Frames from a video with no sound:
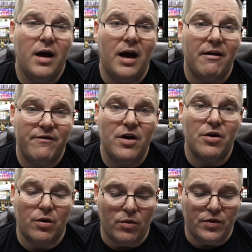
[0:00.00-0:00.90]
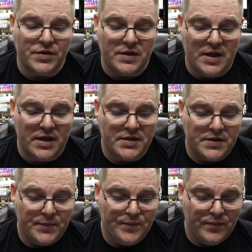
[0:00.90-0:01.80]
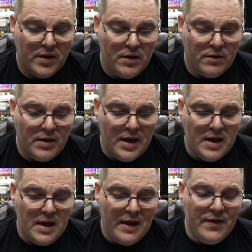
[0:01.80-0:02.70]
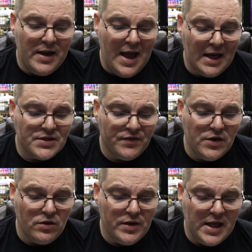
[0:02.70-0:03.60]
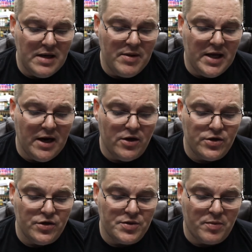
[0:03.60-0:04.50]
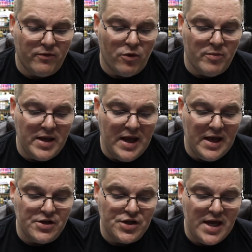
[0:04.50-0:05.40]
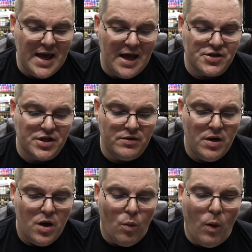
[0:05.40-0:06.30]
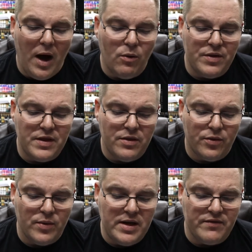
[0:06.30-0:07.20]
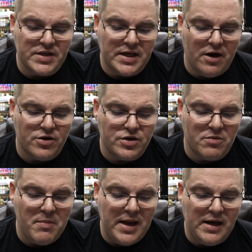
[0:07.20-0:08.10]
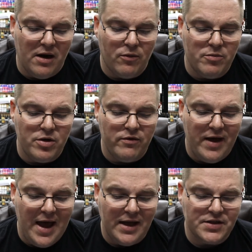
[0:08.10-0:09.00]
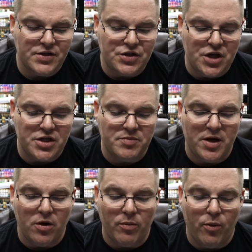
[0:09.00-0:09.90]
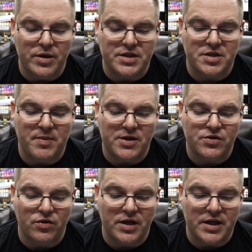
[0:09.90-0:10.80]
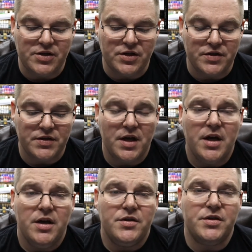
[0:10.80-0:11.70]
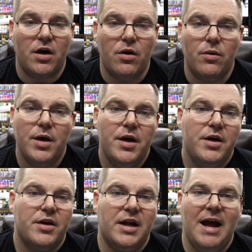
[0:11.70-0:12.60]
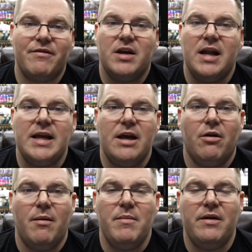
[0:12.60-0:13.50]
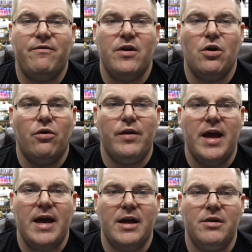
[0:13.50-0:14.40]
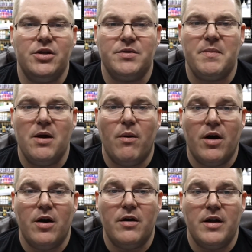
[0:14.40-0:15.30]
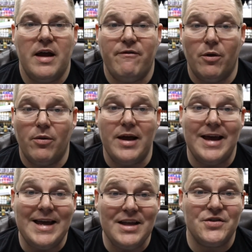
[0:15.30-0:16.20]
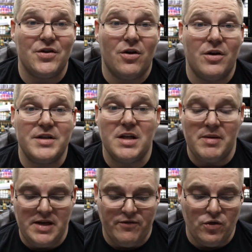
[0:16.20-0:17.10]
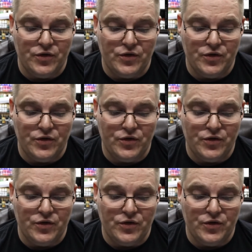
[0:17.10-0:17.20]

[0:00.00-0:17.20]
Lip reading: failure rolls at this. Okay, and then Hex Field. Enemy characters performing a shake action while within 3 of this character may not remove Hex, Judgment, or Poison special conditions. So you're going to have to kind of get her up midfield and just be aware if you're playing against her, it's going to be difficult to